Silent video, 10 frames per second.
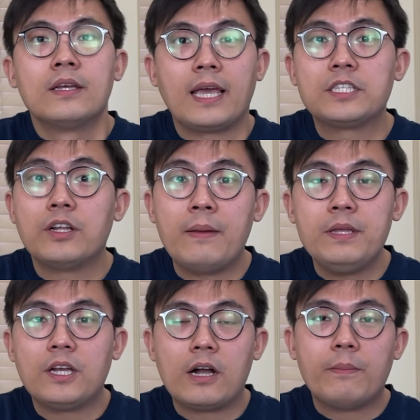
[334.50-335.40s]
Okay, so let me
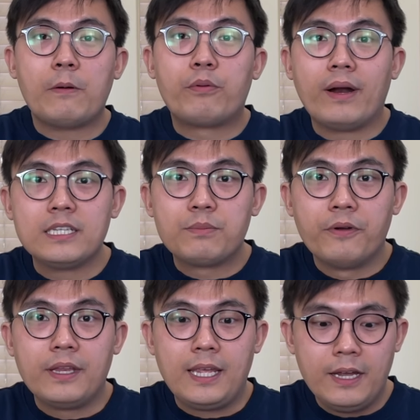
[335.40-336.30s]
talk about price
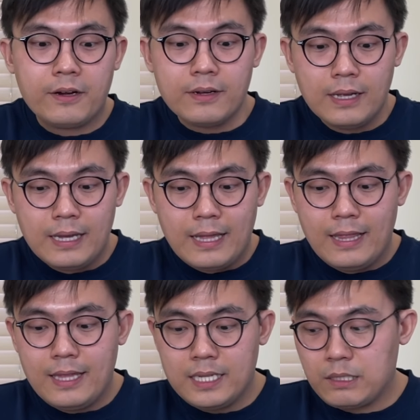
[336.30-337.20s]
point here.
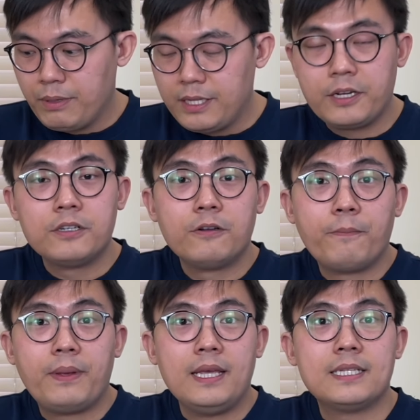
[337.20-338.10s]
This particular
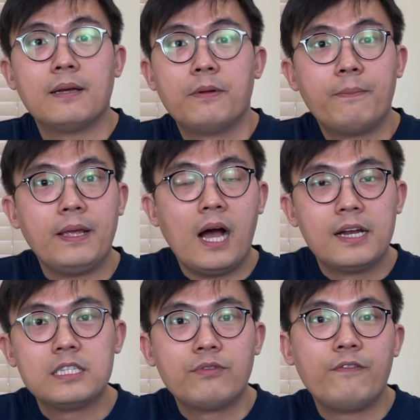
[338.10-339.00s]
piece, I'm gonna be
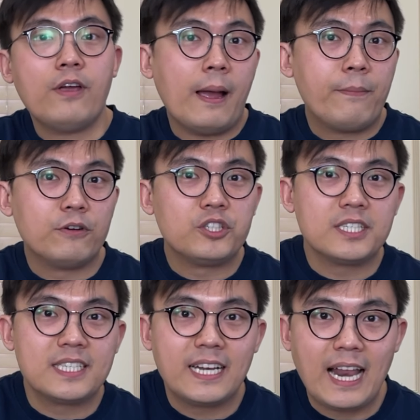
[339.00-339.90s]
honest with you, I
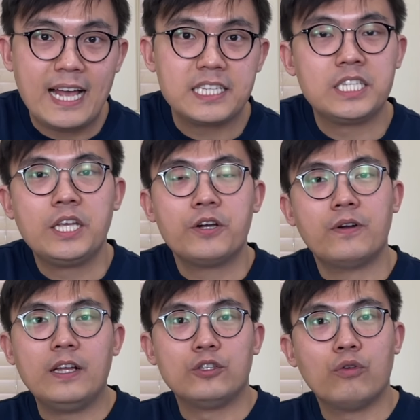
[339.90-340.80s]
purchased it last year
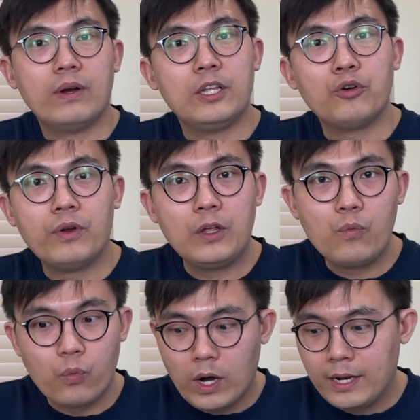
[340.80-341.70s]
in
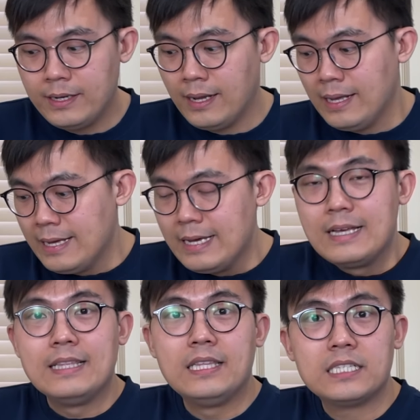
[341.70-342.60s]
2021.
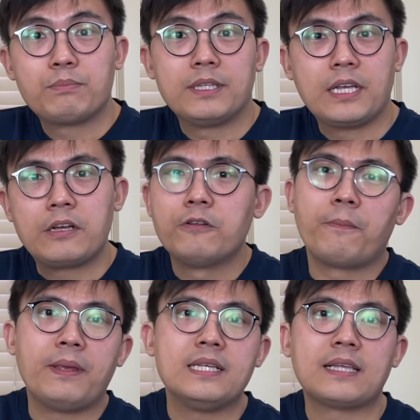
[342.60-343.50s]
This particular
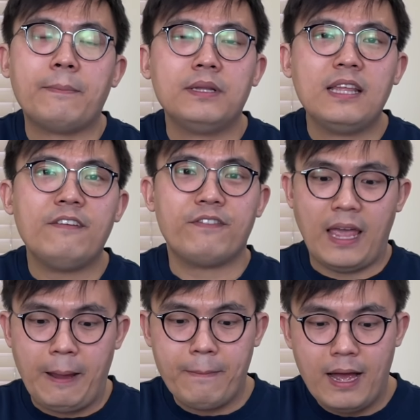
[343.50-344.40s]
piece, I believe,
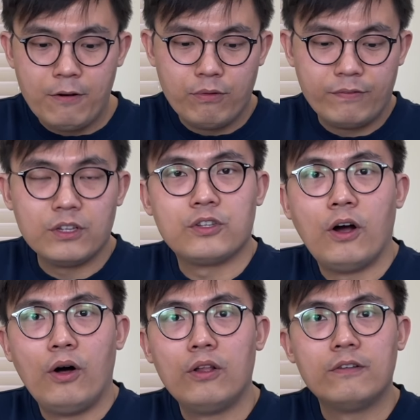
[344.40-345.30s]
came out with the
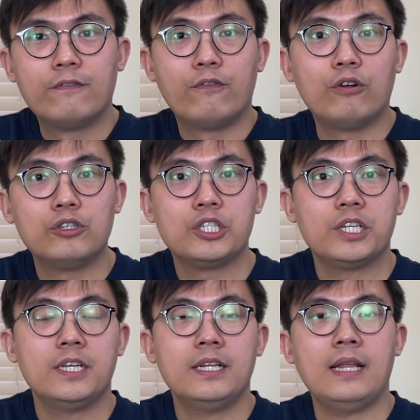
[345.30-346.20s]
taller
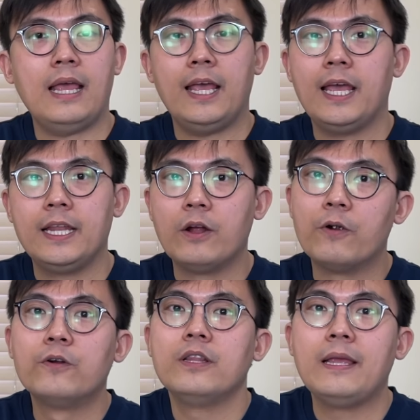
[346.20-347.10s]
version in
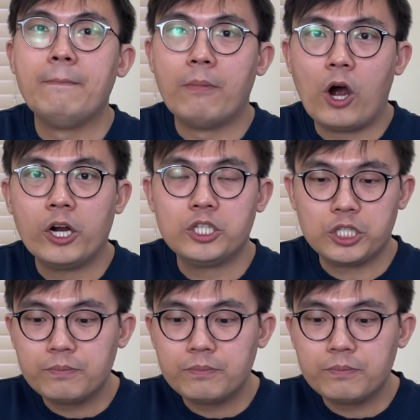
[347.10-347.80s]
early March.